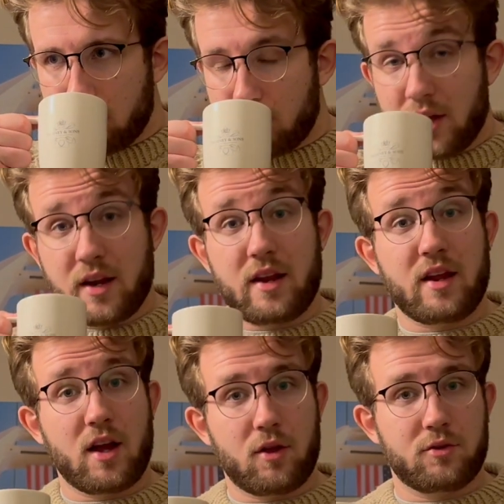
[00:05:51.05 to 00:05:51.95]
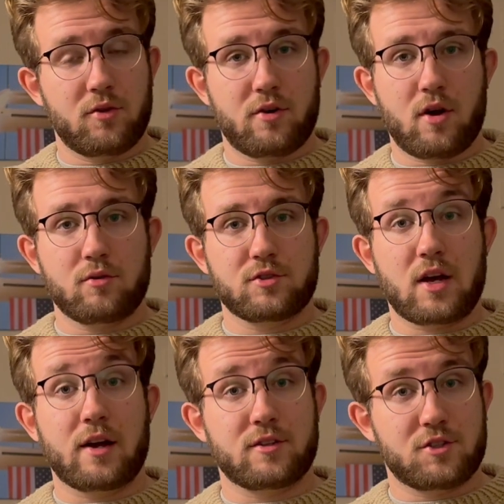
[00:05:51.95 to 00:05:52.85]
inhale through the nose.
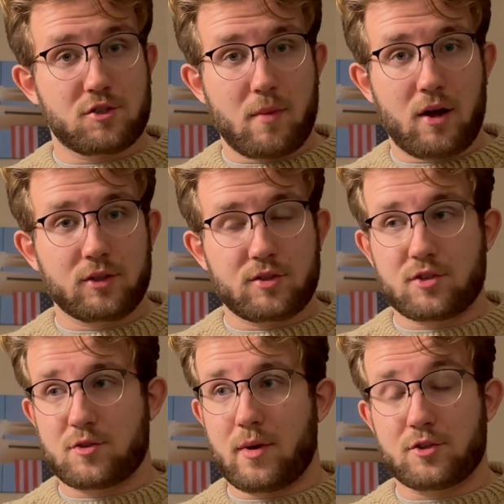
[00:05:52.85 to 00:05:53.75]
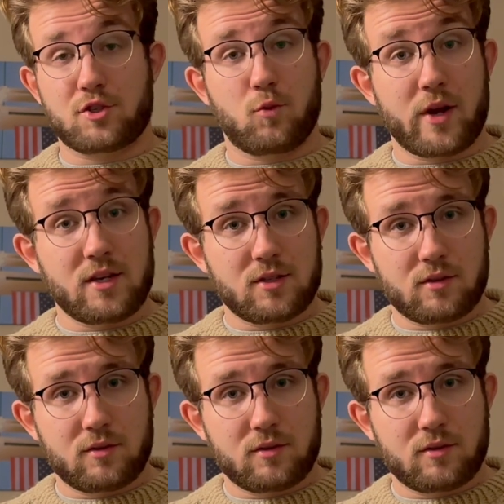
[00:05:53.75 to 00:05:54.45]
How does it smell? Does it smell sweet?